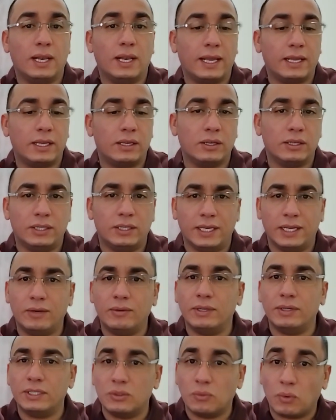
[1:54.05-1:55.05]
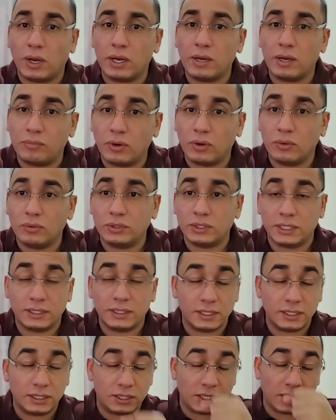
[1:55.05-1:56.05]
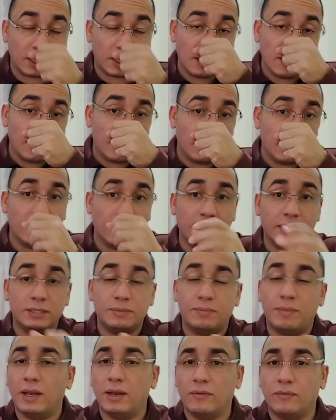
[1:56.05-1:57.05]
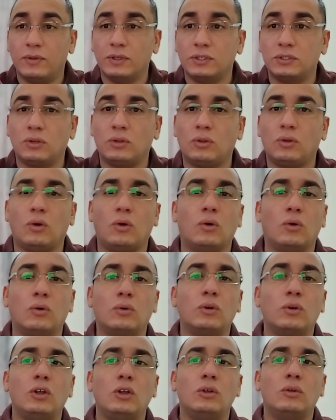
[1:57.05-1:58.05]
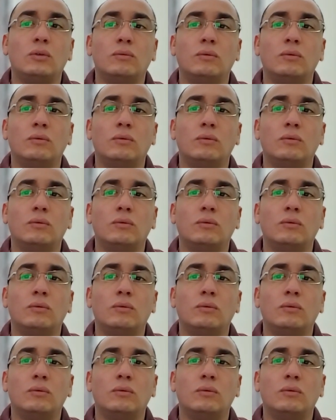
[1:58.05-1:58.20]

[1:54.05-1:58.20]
like adhering to one approach in teaching is beneficial or